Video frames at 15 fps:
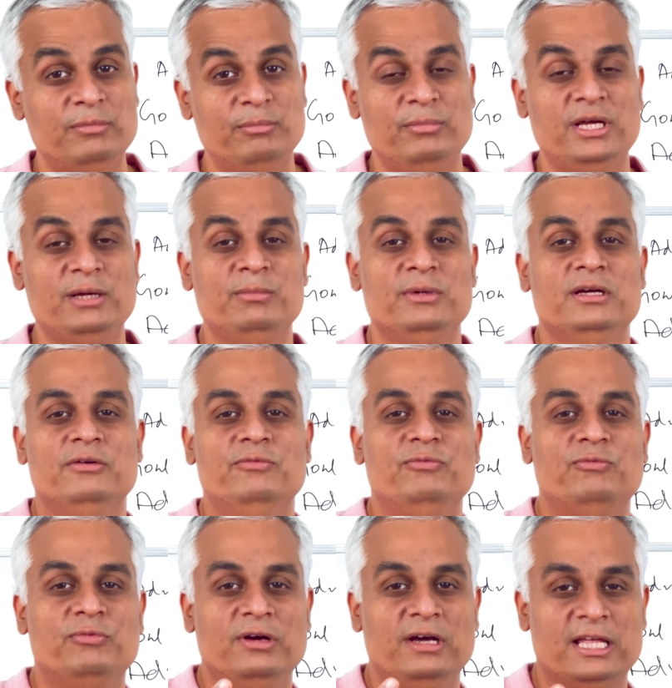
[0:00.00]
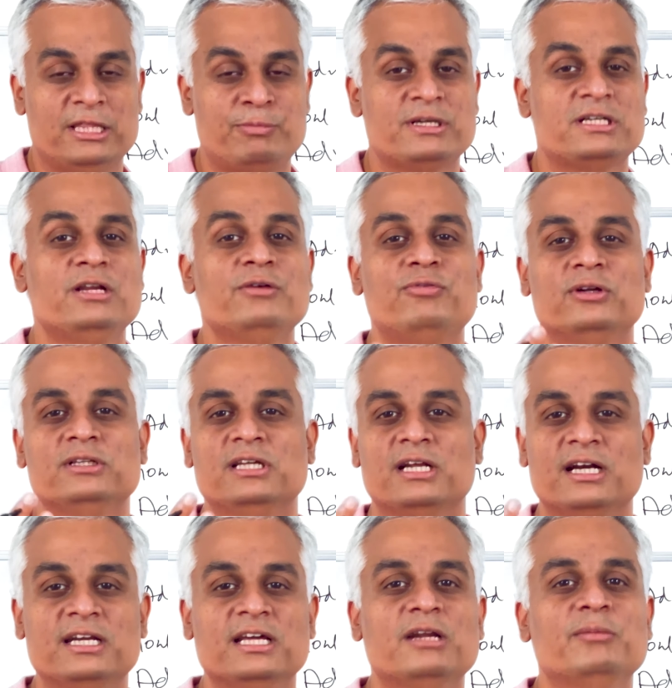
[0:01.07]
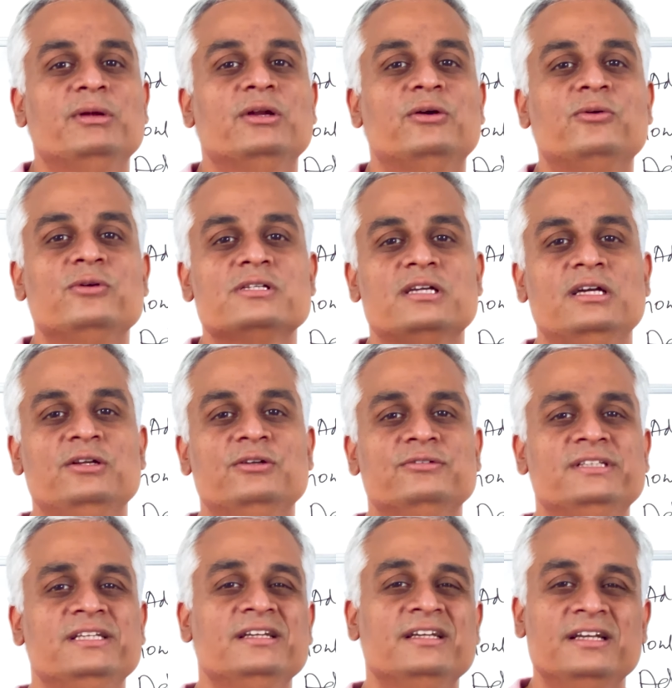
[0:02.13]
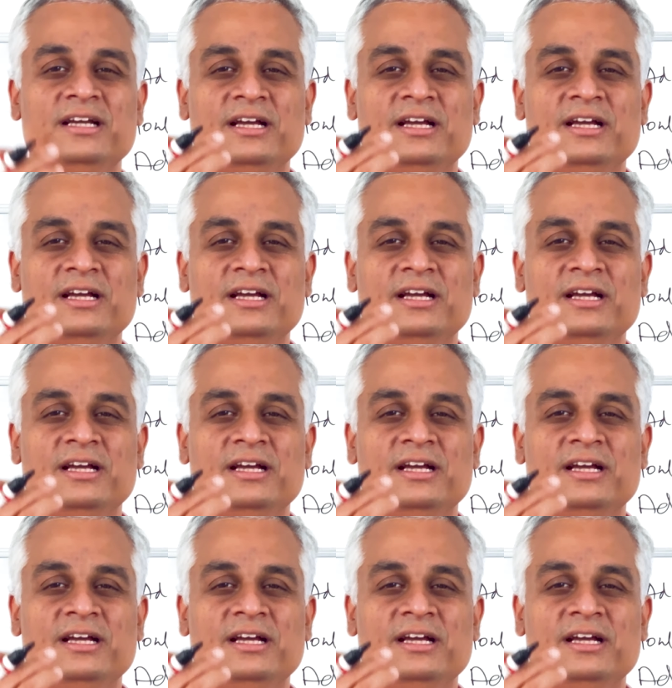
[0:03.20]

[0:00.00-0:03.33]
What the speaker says: may, especially for the retirement goals kind of thing.